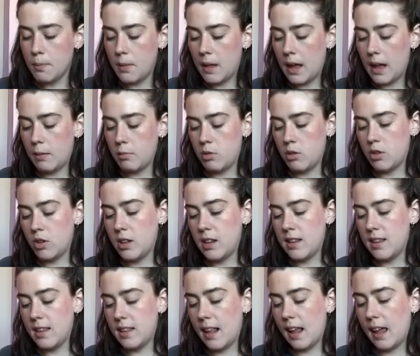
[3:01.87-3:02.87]
and I'm just going
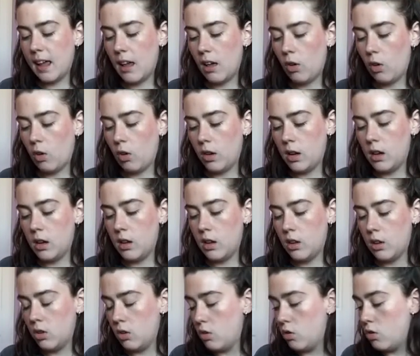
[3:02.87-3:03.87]
to stick it on
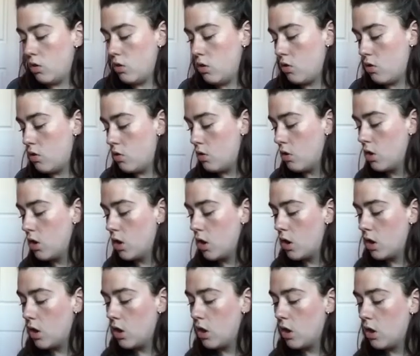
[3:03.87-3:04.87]
to
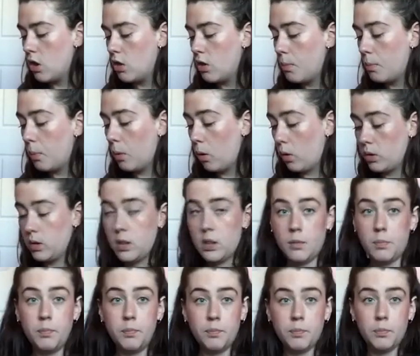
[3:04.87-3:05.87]
the
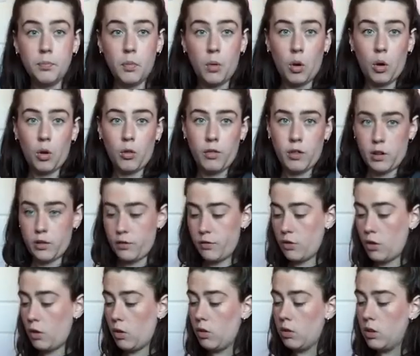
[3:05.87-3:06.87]
bottom of our
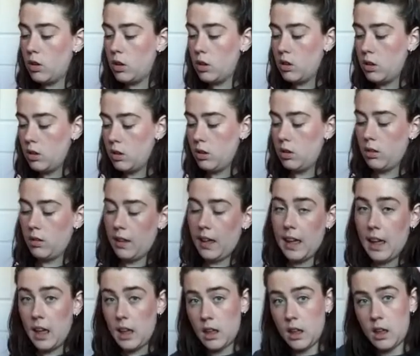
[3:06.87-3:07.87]
frog
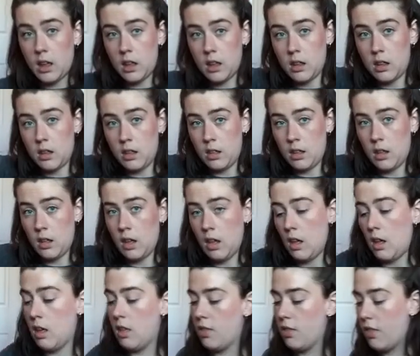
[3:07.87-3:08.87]
like
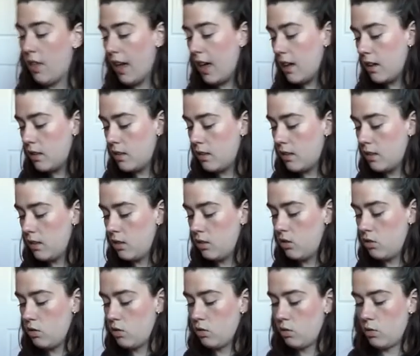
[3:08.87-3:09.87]
this.
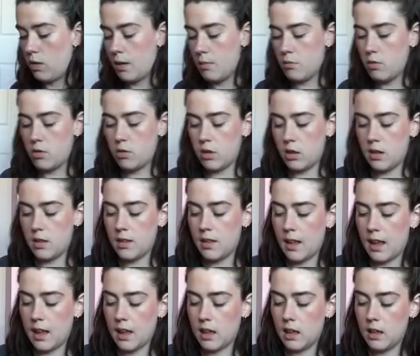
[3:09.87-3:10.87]
So I'm just going to
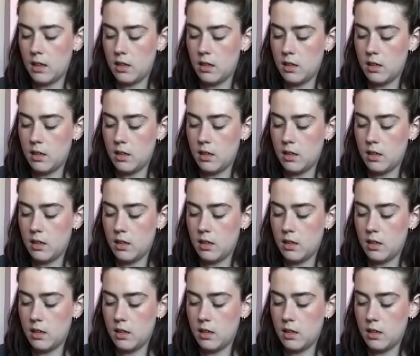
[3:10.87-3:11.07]
stick